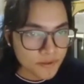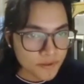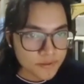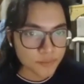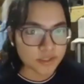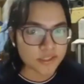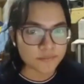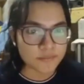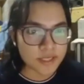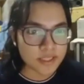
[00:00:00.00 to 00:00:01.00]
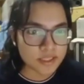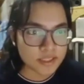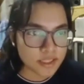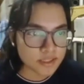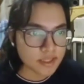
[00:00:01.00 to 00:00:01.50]
So what this means
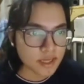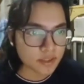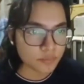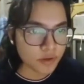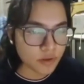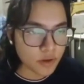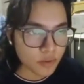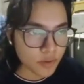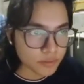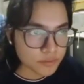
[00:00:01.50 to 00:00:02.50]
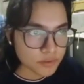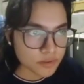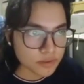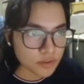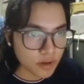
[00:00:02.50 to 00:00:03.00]
is that we are going to
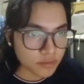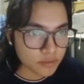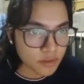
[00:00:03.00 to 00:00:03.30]
start